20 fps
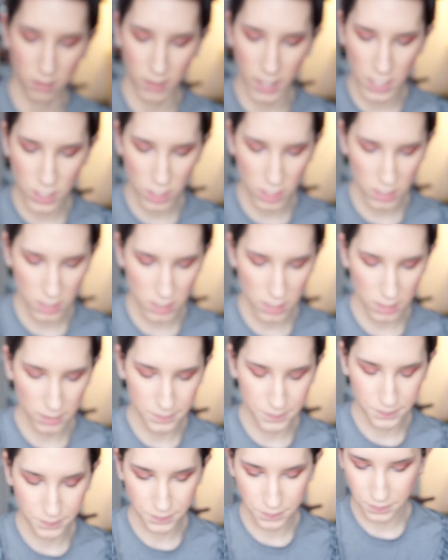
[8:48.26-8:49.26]
Legend.
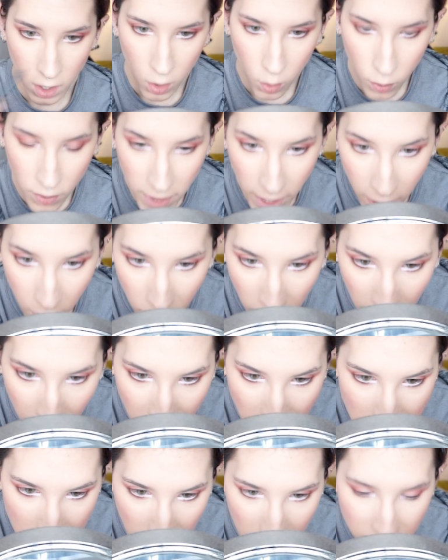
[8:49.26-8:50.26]
Without
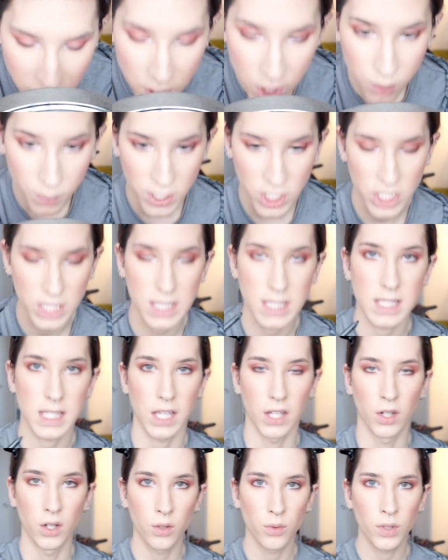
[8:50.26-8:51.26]
having to have too much
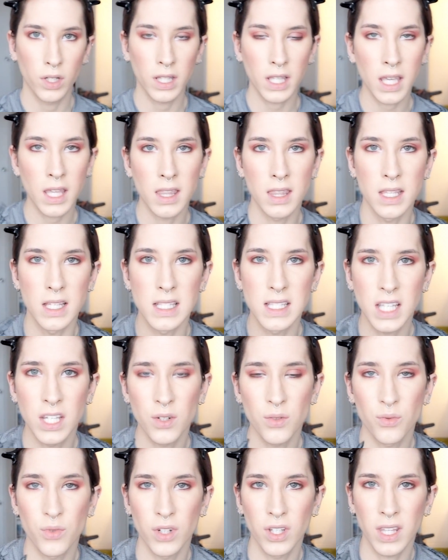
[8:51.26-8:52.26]
skill, really, this
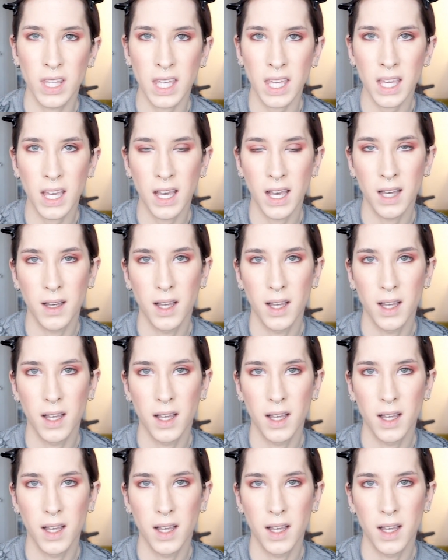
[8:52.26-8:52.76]
can really